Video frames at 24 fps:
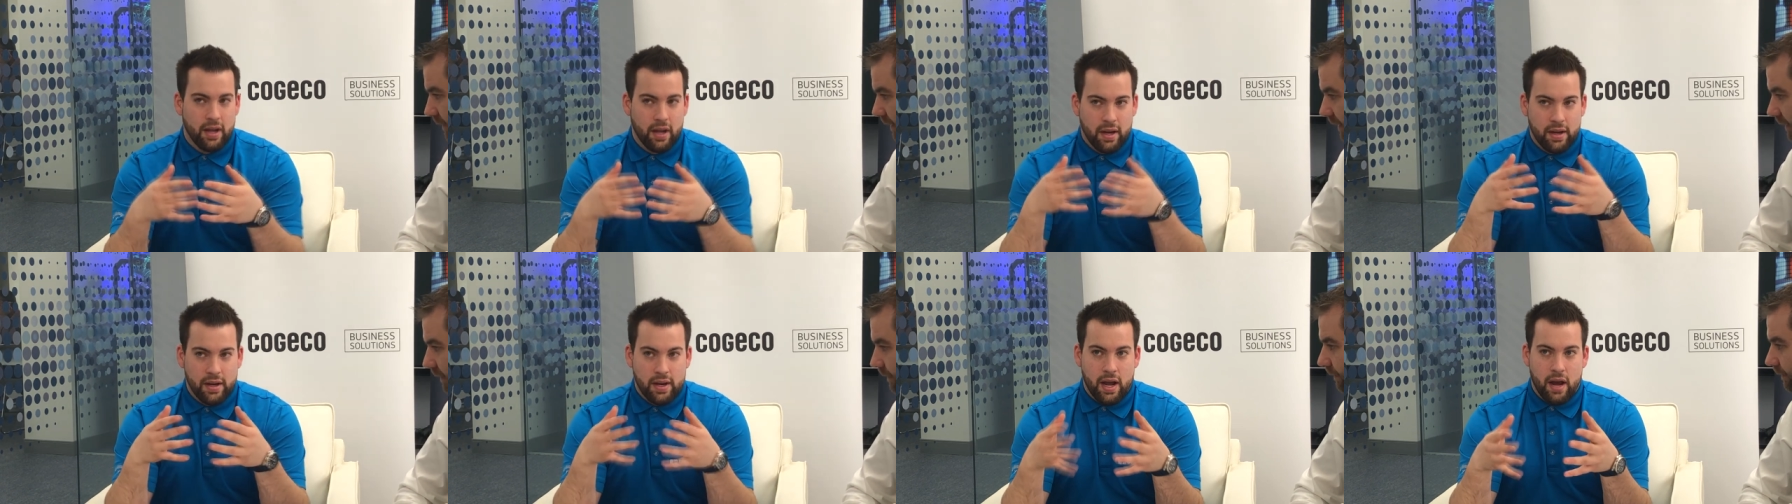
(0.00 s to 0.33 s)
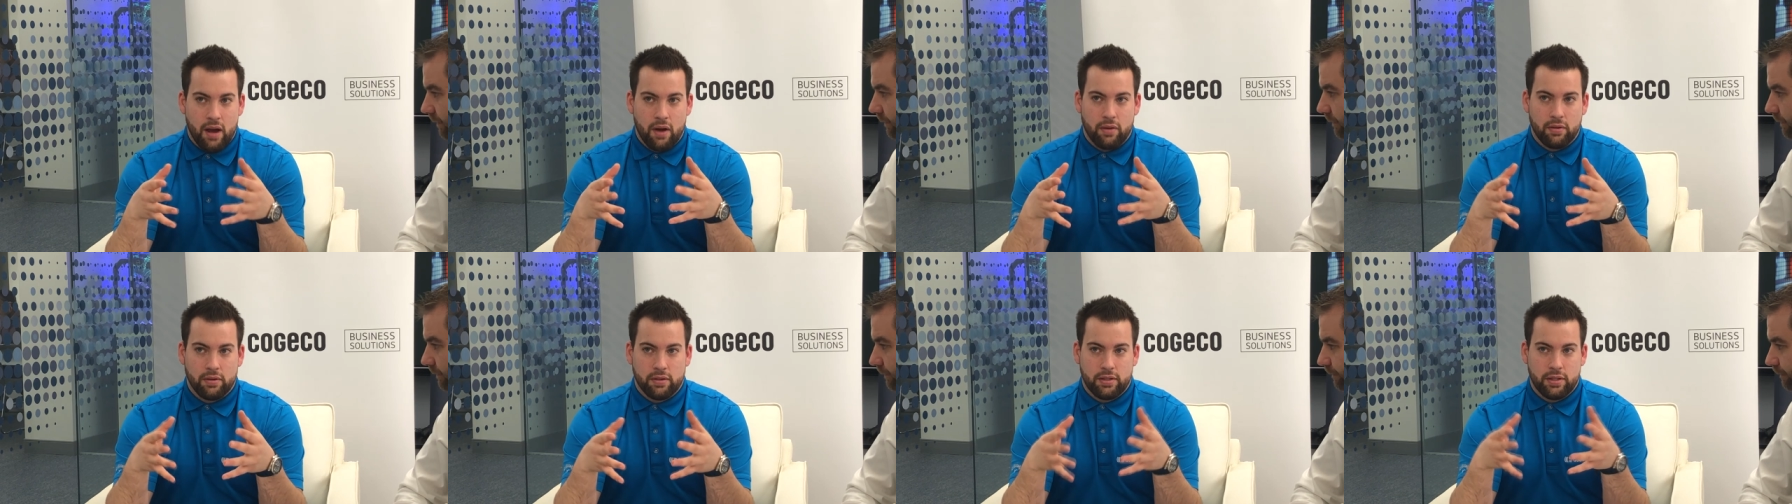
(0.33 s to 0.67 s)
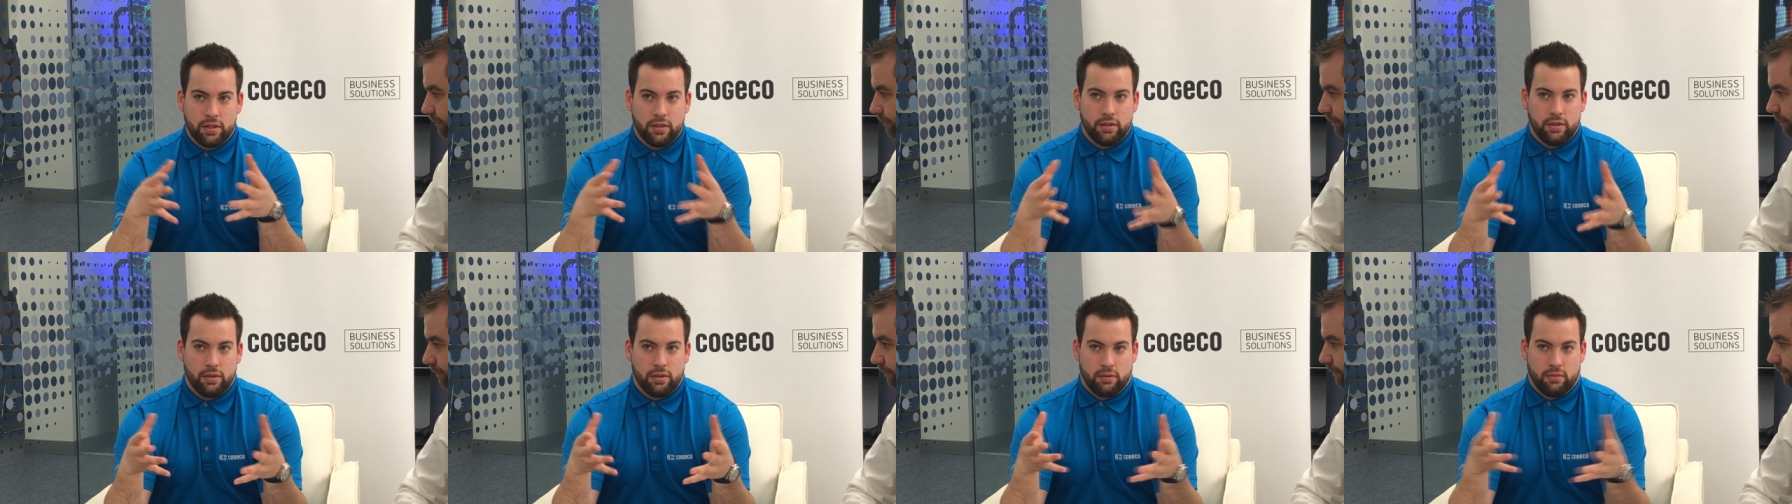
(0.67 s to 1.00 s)
Yeah. Now
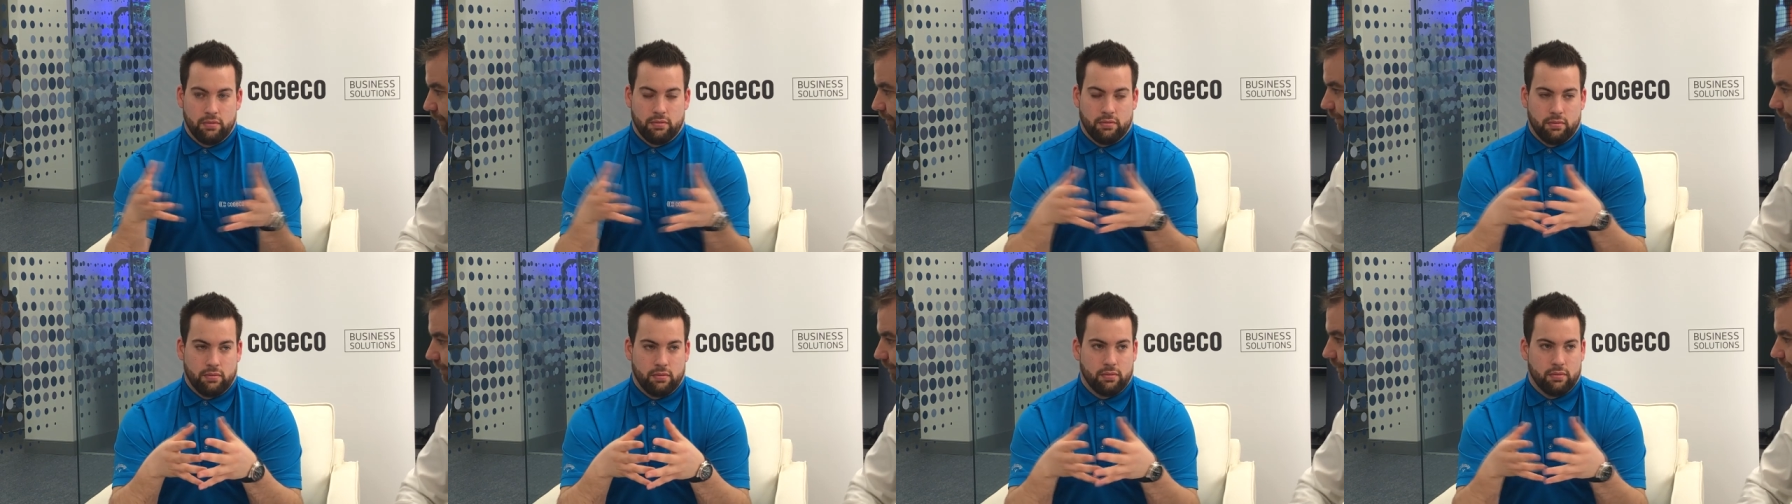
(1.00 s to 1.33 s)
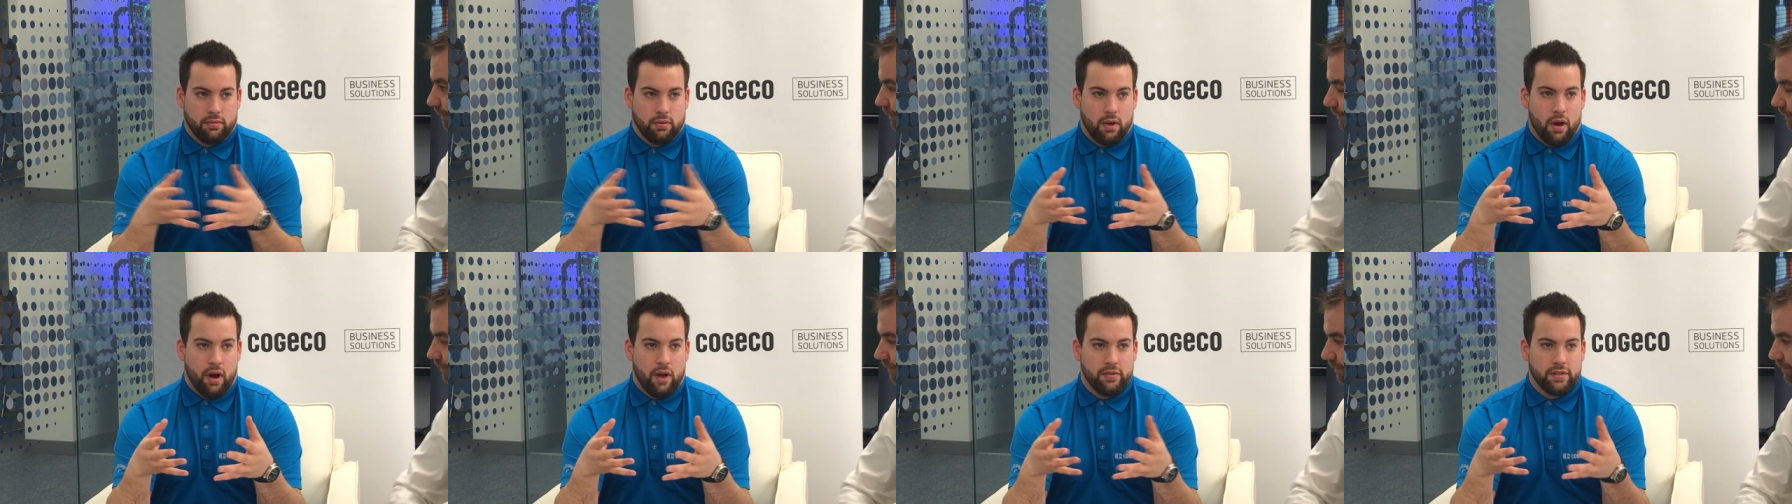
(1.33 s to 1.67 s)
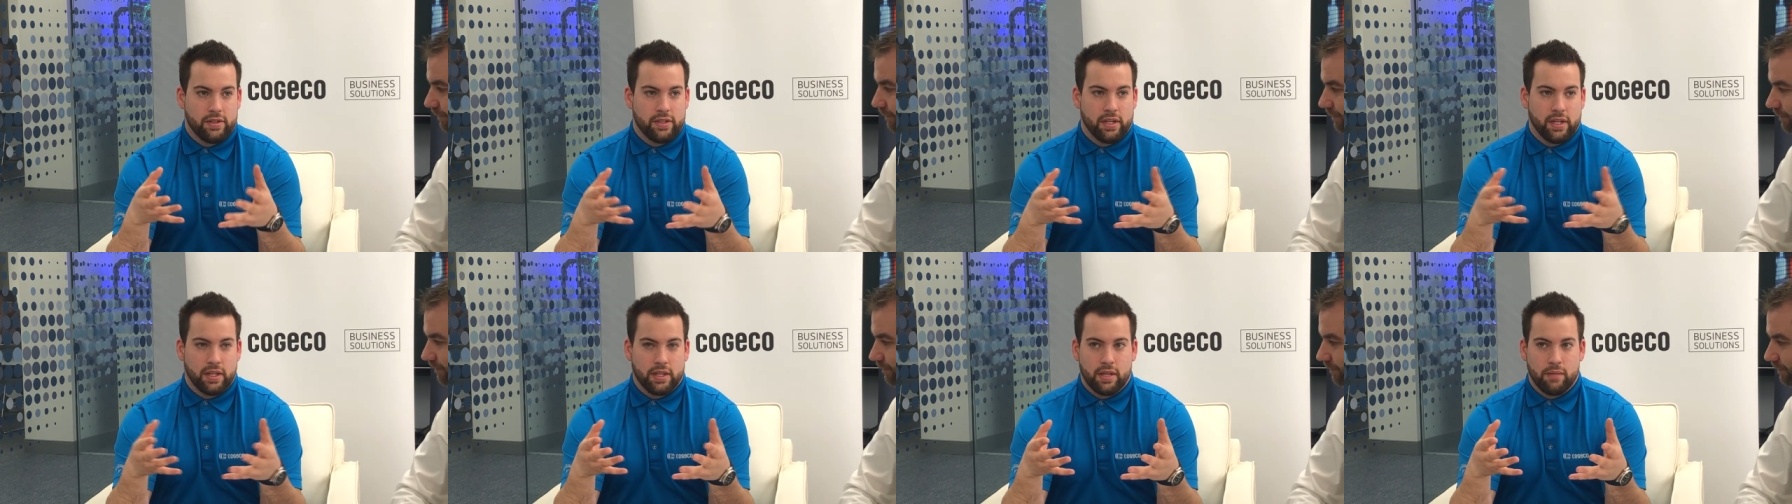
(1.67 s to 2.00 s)
to
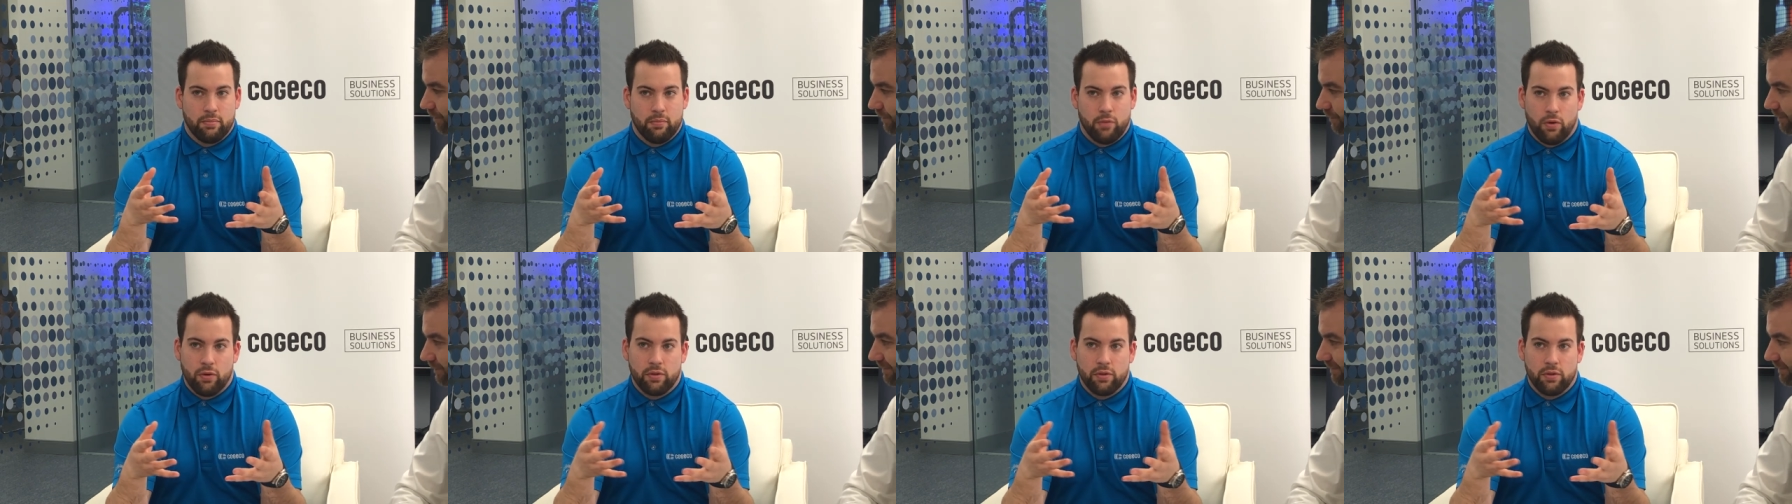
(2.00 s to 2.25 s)
obviously get the